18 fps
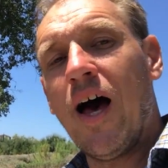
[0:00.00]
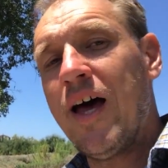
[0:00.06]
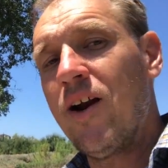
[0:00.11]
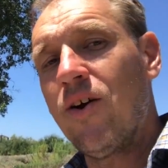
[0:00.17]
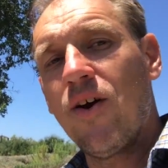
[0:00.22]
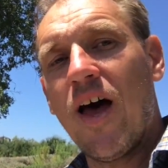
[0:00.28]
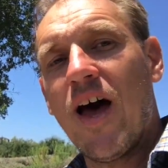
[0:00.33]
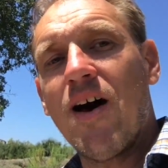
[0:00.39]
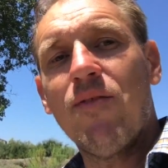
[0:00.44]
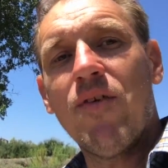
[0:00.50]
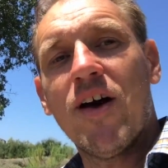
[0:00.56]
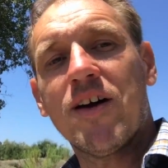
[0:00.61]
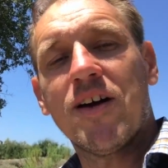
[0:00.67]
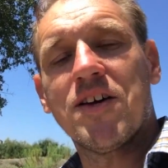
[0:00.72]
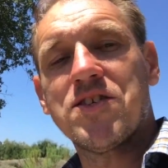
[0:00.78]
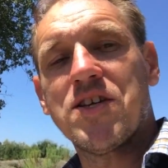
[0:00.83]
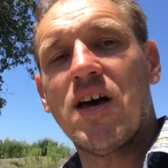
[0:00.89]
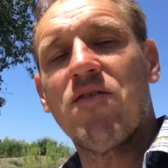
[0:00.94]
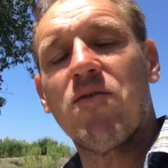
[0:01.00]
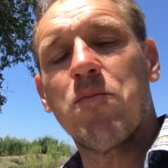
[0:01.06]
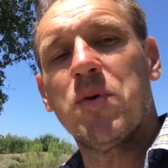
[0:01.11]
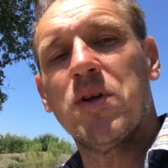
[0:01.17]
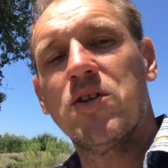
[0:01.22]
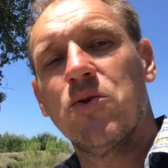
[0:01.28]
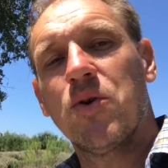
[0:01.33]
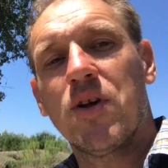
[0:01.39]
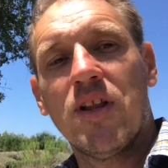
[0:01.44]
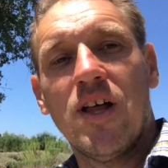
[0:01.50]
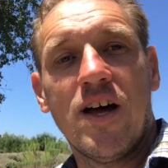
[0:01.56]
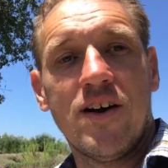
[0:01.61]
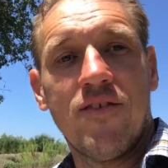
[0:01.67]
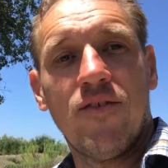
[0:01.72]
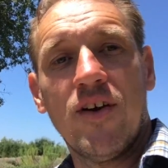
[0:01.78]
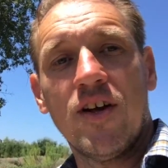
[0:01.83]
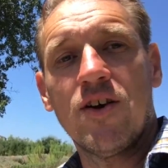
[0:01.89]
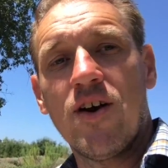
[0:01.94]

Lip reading: I don't have that because I haven't been doing a lot of